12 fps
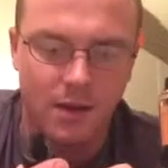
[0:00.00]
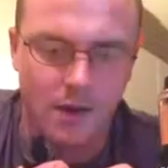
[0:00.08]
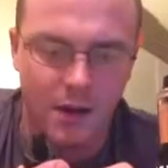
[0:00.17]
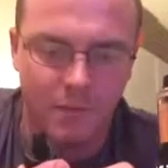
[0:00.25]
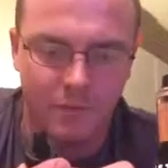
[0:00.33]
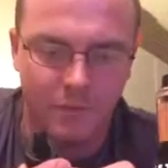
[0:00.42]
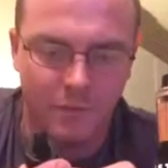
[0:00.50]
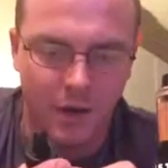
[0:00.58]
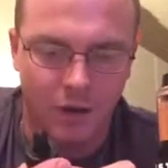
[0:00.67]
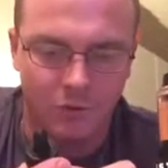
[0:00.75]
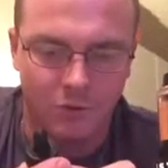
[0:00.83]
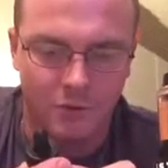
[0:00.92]
Mine
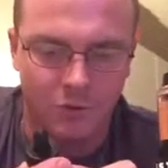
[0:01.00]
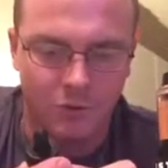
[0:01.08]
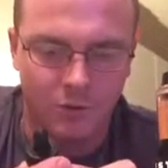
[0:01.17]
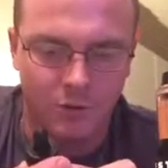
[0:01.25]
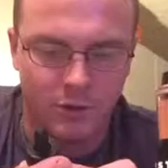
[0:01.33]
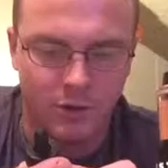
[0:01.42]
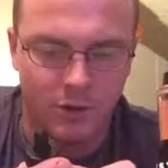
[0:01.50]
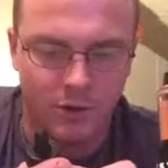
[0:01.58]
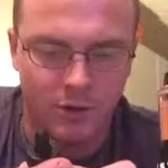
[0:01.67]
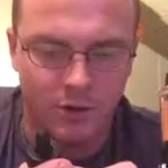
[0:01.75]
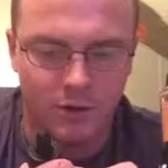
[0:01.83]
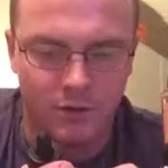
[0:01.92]
was born
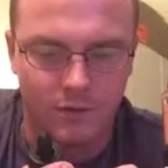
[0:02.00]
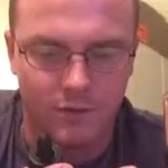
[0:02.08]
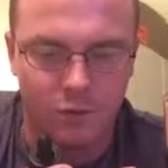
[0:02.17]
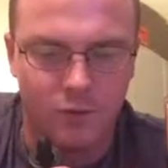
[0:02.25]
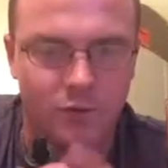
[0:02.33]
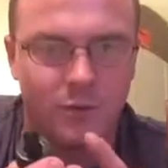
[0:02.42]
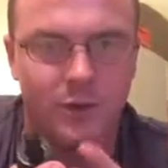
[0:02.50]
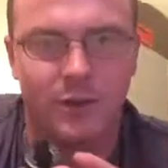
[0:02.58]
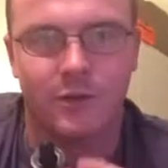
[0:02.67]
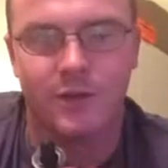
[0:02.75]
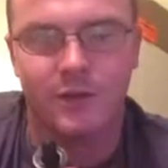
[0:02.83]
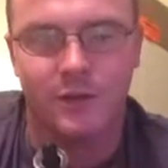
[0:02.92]
on
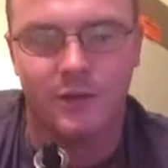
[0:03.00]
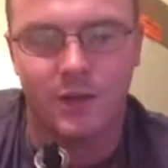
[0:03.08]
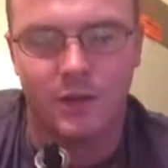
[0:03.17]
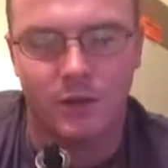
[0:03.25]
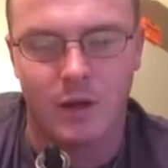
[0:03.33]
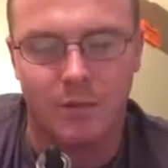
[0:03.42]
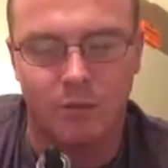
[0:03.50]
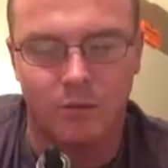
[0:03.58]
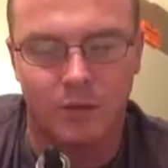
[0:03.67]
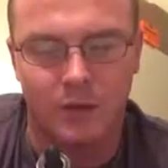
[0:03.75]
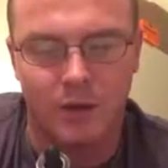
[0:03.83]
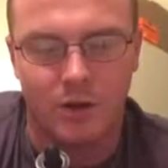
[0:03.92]
4/23/15, so April
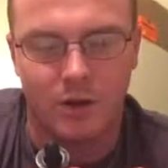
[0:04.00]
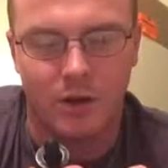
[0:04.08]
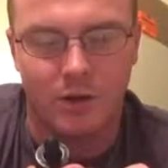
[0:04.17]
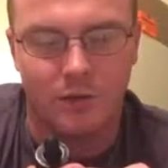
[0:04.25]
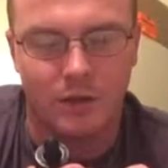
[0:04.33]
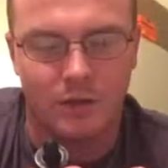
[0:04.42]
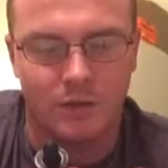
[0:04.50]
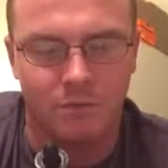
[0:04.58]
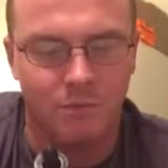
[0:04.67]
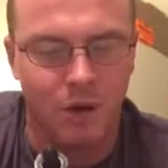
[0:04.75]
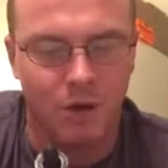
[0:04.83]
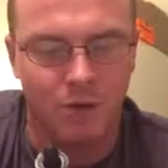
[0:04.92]
23rd, and it was actually
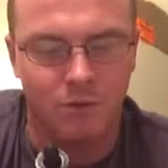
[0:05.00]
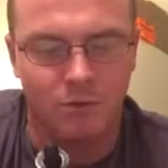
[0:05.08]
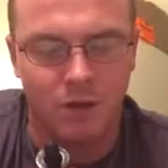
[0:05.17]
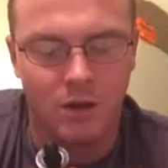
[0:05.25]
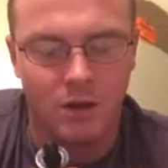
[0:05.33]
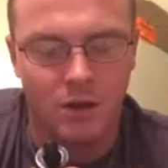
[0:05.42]
bottled